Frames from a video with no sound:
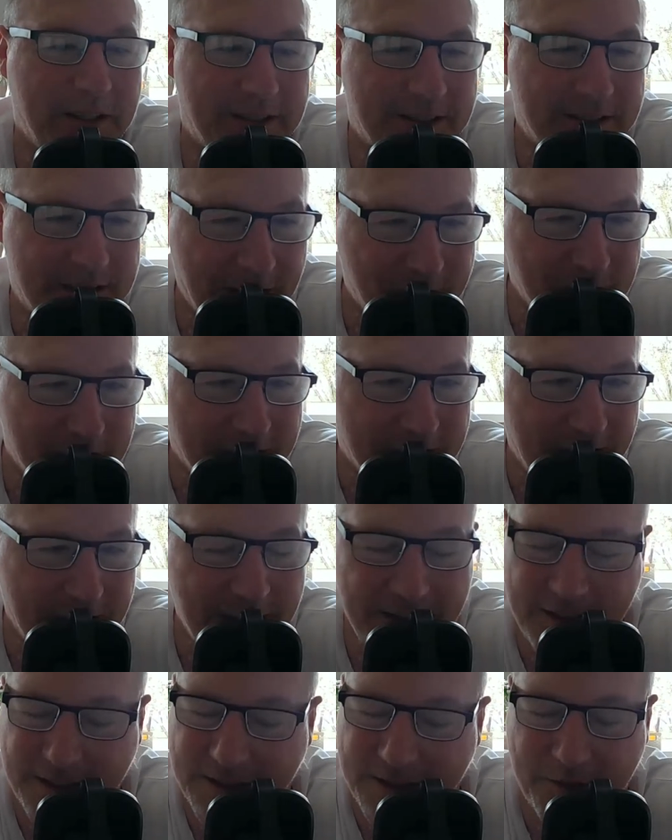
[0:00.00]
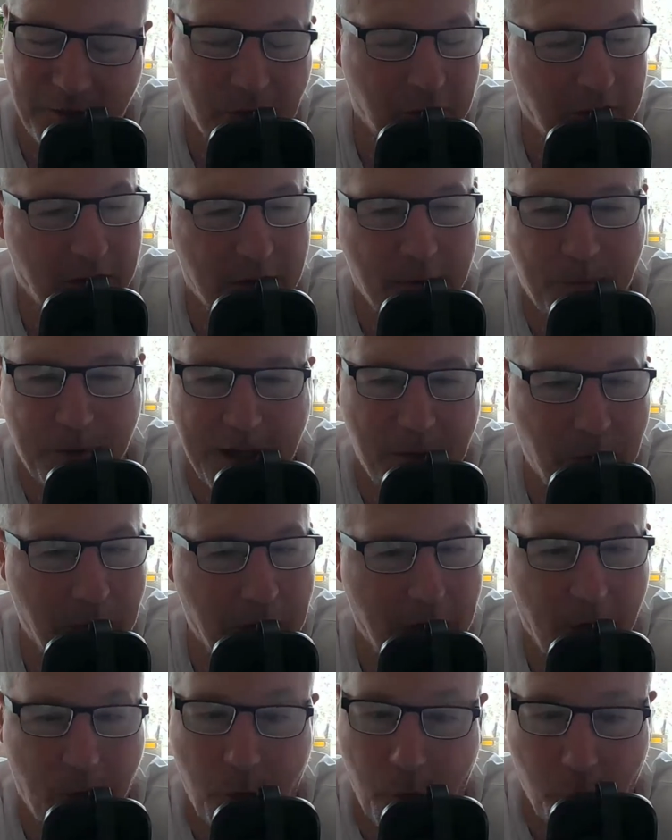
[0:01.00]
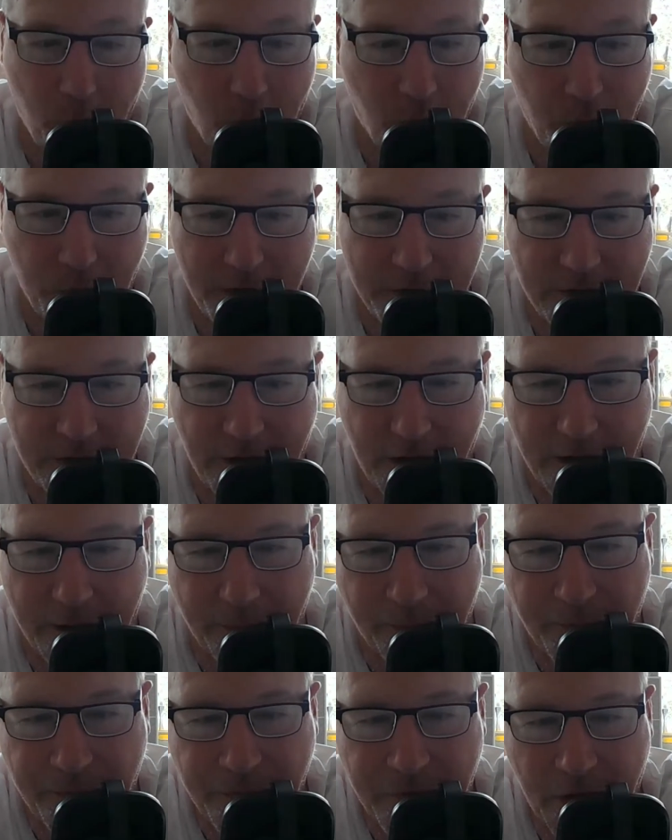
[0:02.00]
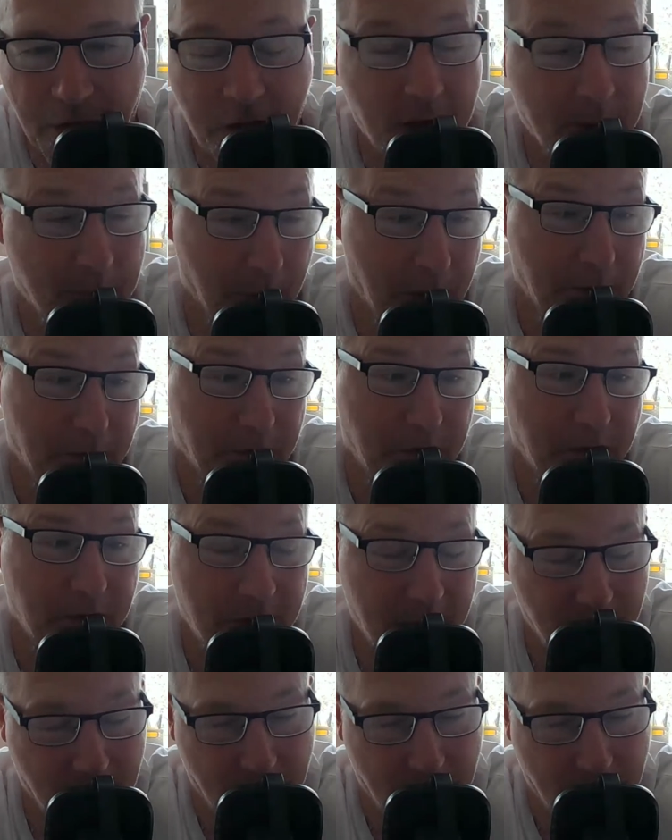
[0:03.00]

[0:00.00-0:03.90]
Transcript: He's 17. He's not going to play well all the time. He might do. He